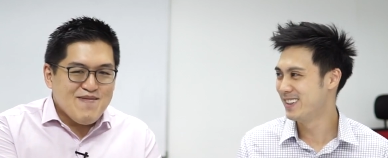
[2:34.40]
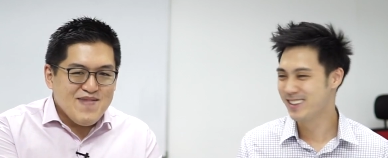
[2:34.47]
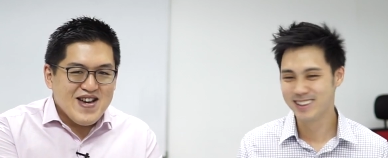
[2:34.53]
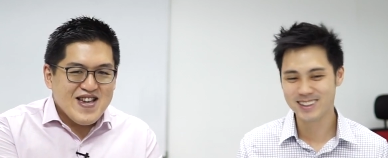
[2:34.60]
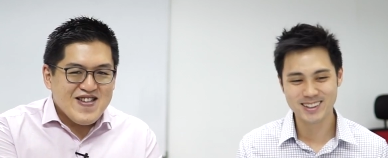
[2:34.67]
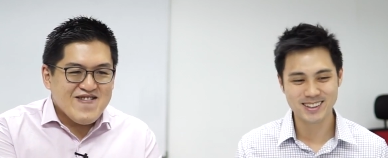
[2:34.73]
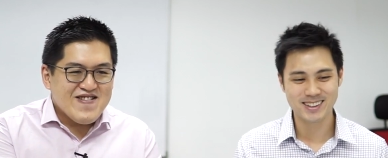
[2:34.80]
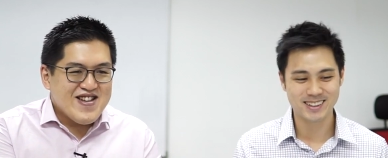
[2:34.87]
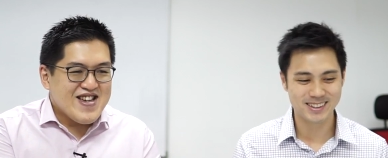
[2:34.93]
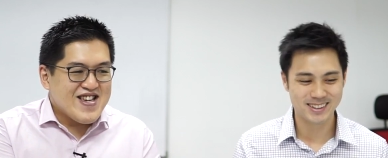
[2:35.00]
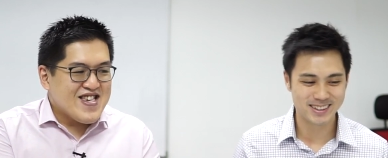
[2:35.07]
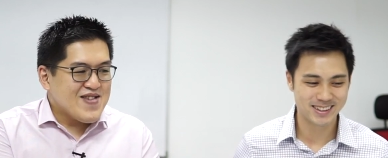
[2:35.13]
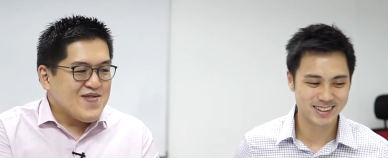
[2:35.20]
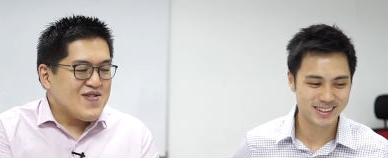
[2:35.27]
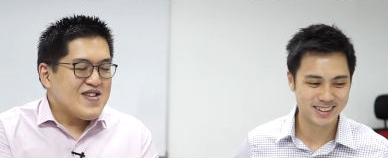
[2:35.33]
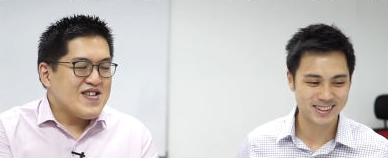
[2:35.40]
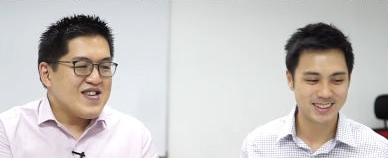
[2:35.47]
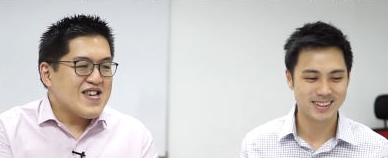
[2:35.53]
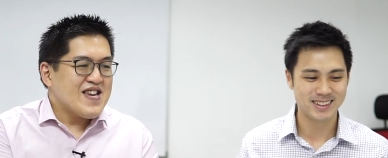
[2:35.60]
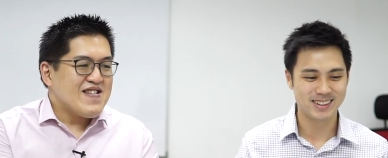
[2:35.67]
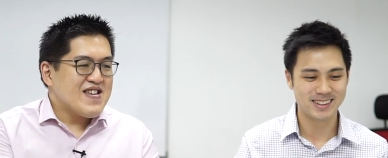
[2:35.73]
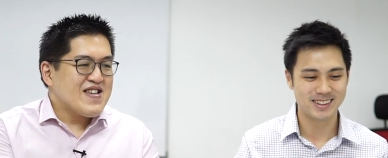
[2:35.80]
Speaker 1: much, right? So
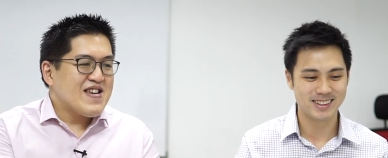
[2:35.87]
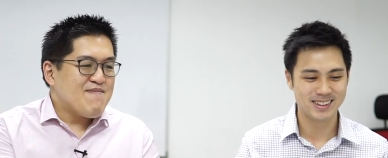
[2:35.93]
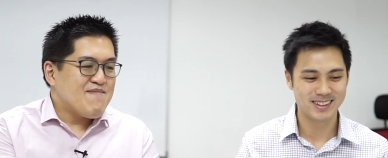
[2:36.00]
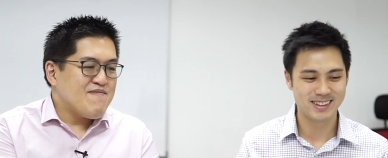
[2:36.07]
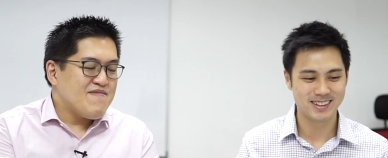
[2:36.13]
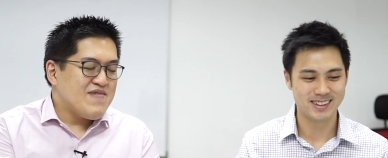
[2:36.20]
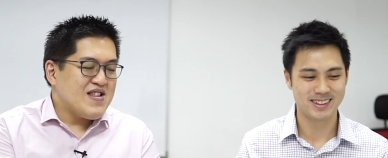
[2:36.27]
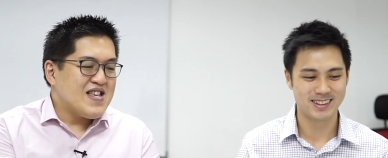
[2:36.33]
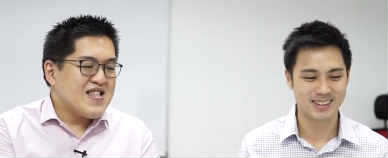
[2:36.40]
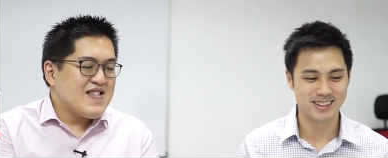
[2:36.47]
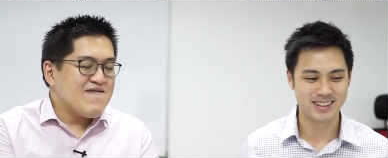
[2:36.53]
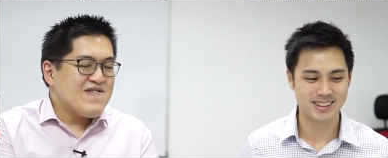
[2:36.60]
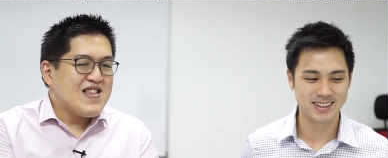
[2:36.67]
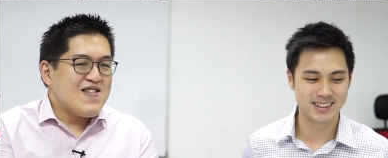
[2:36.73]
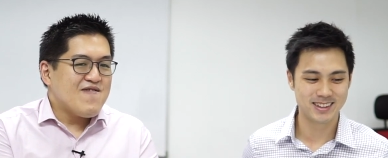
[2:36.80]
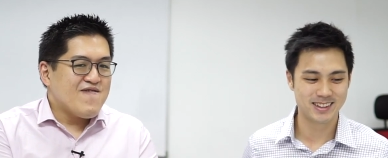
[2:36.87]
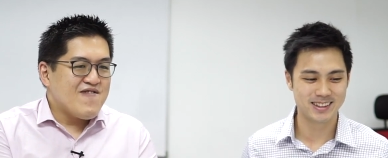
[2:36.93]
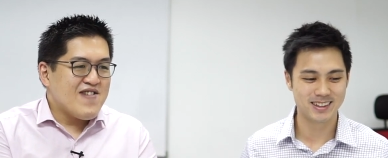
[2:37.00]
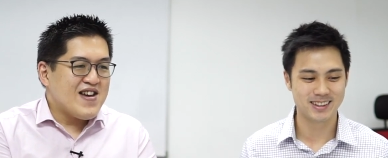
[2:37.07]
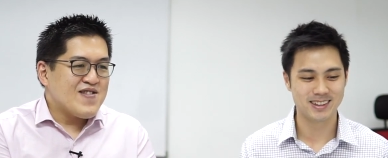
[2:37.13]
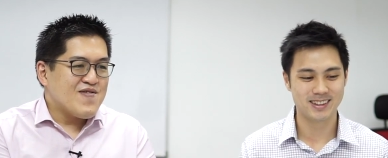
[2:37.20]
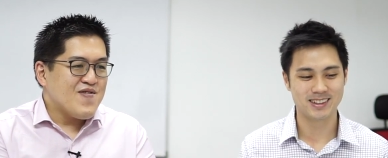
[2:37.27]
it can literally
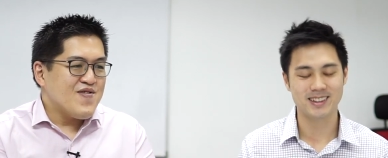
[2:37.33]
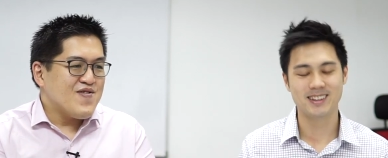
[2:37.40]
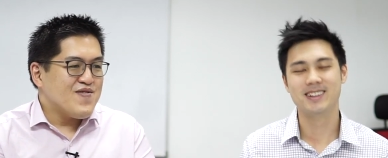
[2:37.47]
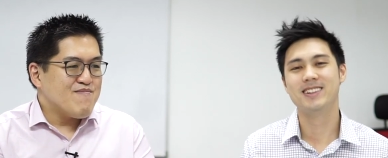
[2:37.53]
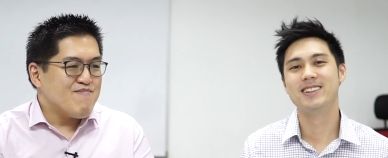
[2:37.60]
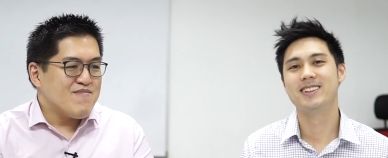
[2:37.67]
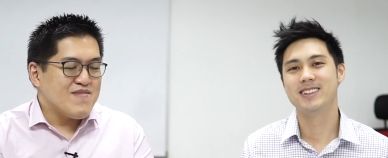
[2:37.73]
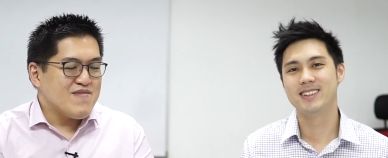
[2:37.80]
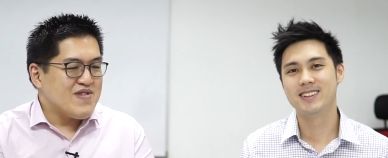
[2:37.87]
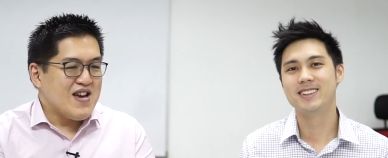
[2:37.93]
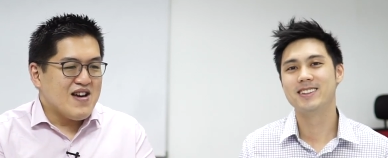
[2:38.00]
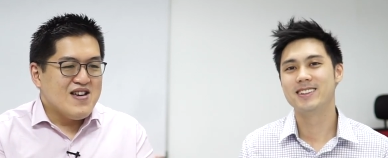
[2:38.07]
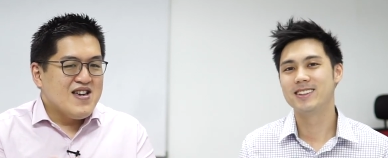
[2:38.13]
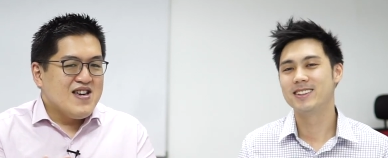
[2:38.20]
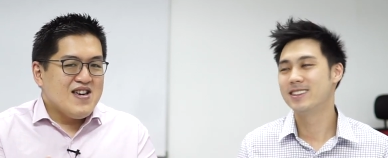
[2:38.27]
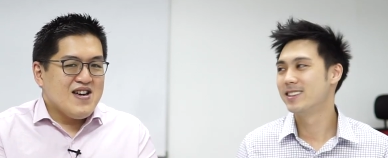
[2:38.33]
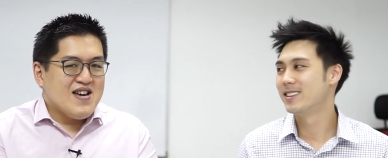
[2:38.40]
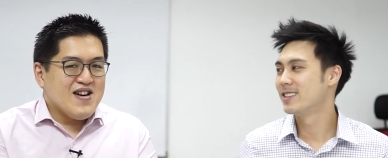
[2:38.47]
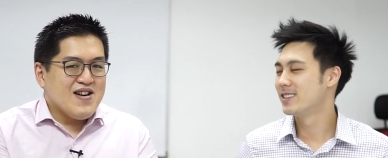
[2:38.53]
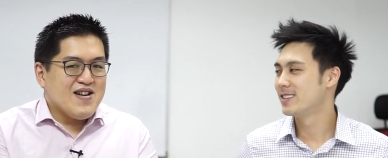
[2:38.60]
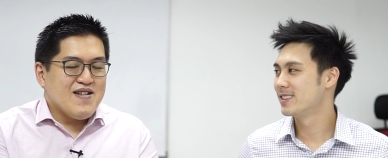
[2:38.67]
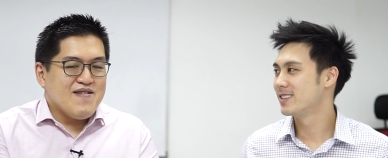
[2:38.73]
run on
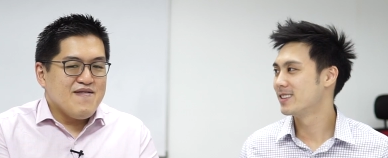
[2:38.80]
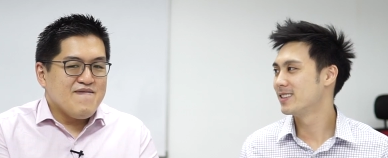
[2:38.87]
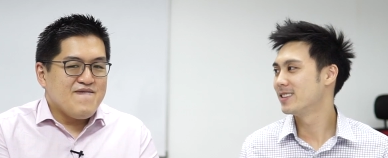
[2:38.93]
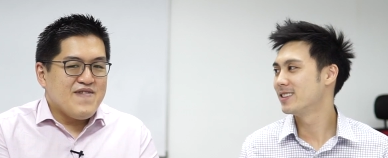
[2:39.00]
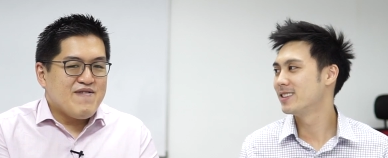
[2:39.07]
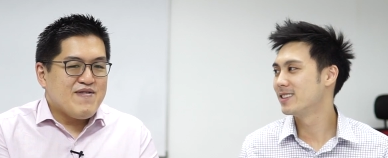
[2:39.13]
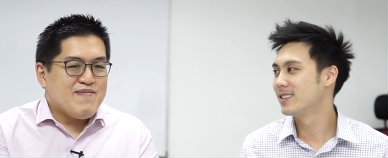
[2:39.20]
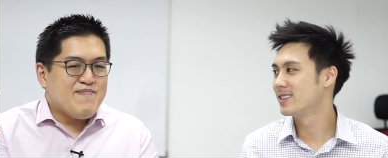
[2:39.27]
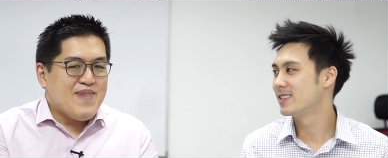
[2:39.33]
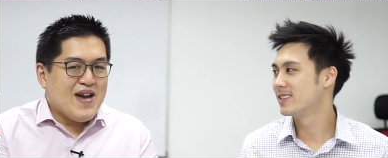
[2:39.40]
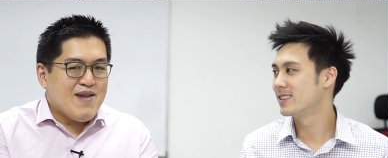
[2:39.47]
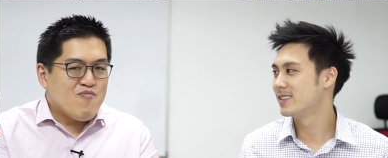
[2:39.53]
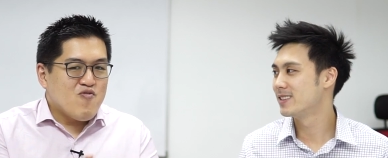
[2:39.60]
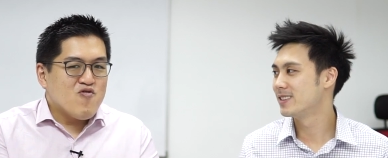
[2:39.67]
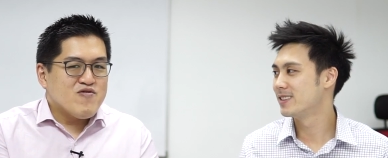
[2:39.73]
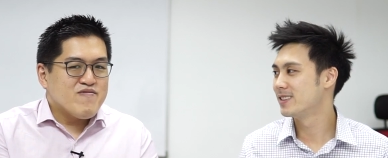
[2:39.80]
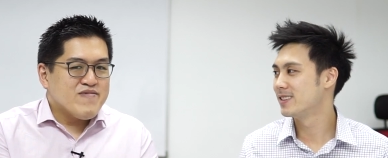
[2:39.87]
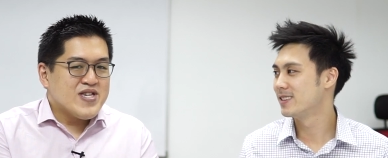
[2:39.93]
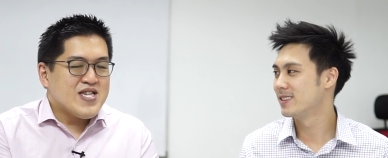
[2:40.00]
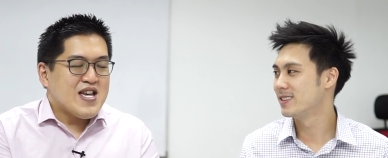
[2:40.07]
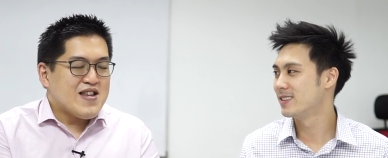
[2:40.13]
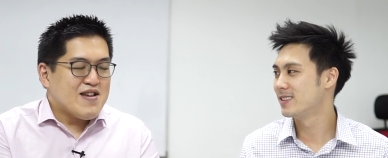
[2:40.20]
very bare-bone
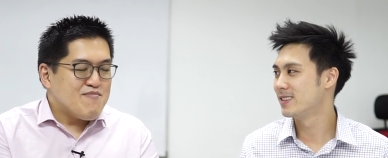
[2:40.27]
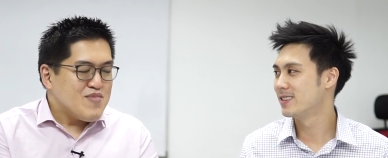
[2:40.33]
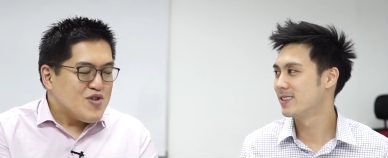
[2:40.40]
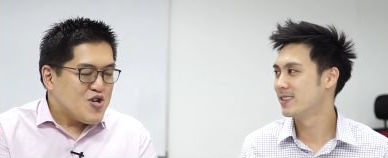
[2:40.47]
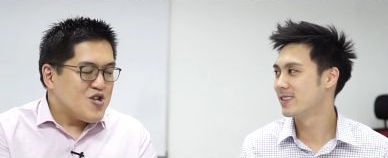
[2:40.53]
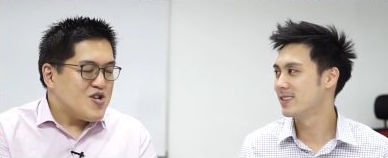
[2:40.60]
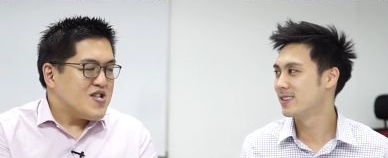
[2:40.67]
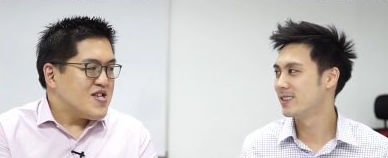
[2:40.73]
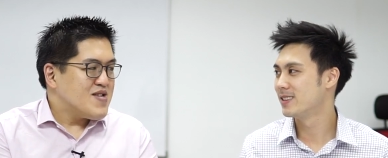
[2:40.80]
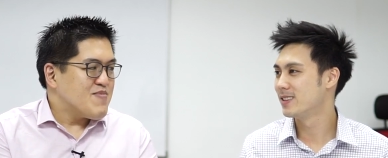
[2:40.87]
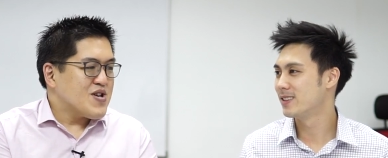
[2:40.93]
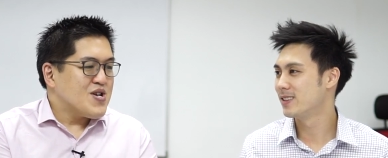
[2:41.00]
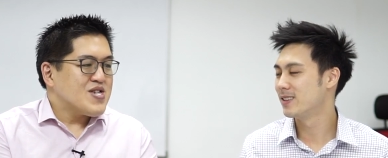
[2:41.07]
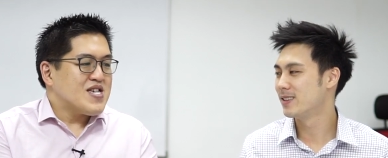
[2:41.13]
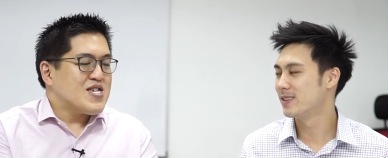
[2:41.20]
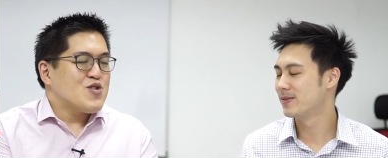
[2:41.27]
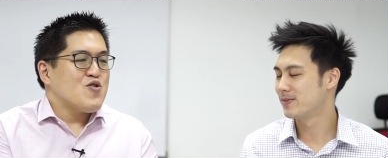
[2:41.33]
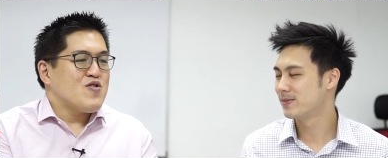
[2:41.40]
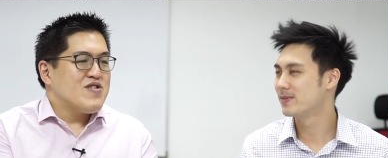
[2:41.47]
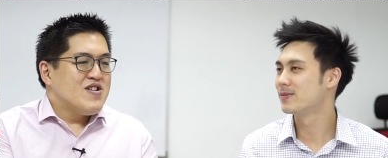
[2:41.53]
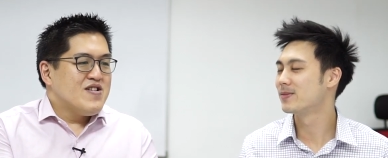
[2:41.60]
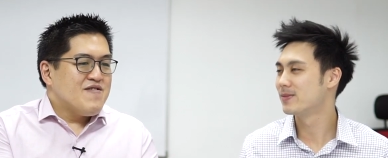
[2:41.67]
setup machine, because it's
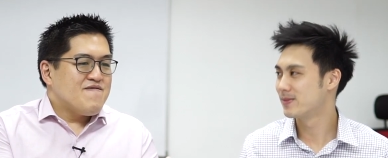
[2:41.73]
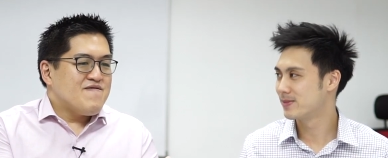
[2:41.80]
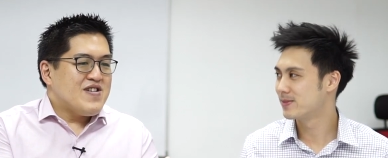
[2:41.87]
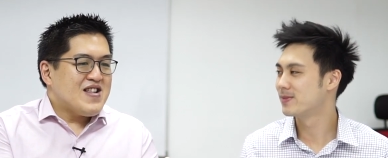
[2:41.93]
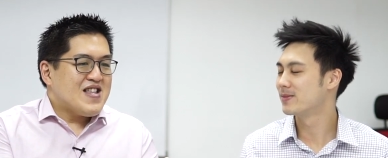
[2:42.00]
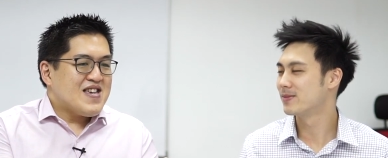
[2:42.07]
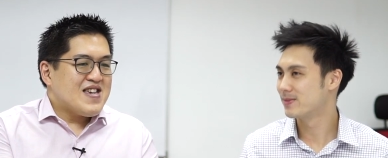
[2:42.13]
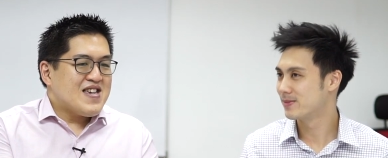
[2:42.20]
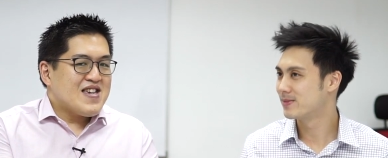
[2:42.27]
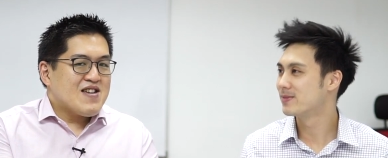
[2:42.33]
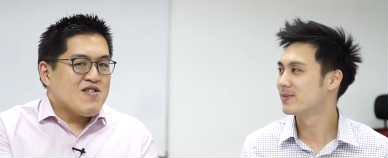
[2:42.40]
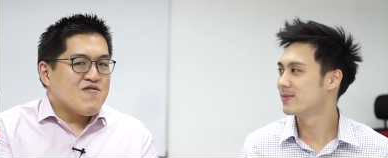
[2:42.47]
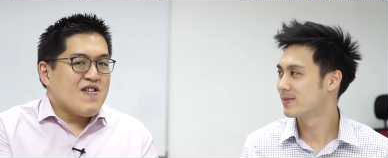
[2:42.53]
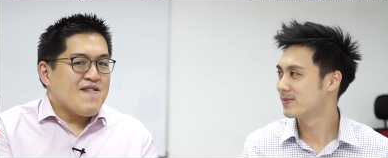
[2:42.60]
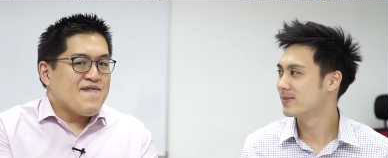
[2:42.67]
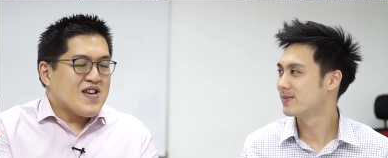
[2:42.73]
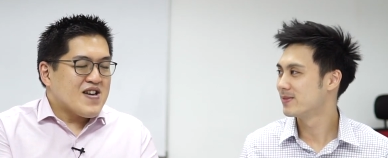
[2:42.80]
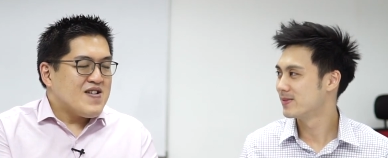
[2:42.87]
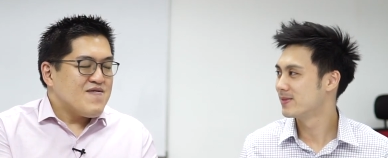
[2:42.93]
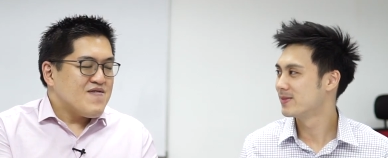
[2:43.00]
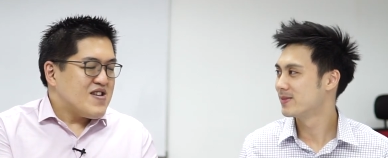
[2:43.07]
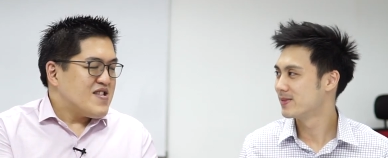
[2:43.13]
not really
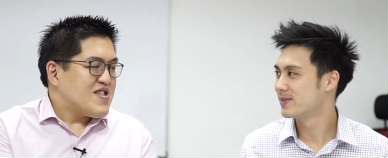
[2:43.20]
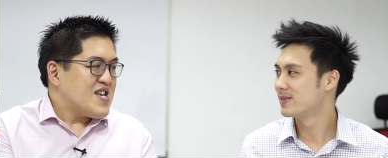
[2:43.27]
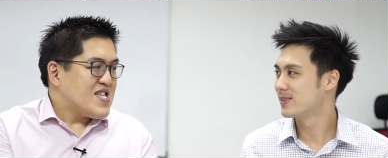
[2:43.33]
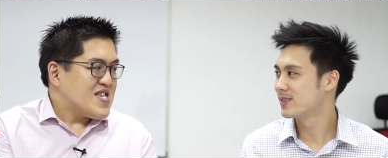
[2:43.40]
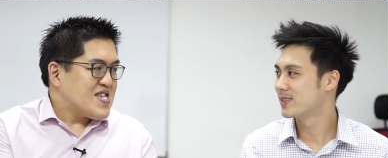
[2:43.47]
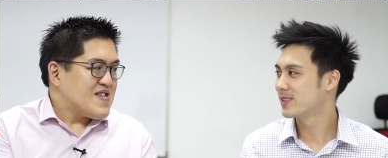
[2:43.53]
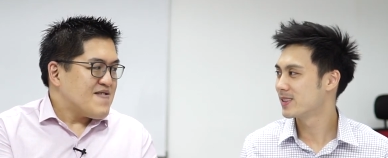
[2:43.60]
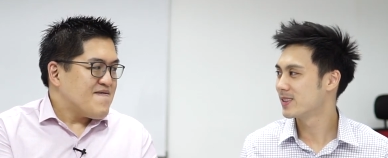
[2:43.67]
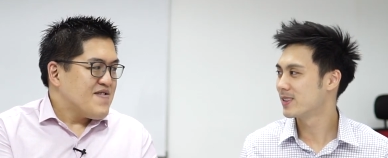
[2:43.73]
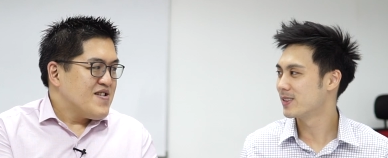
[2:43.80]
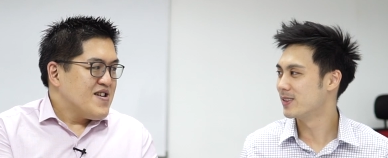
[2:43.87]
graphical intensive.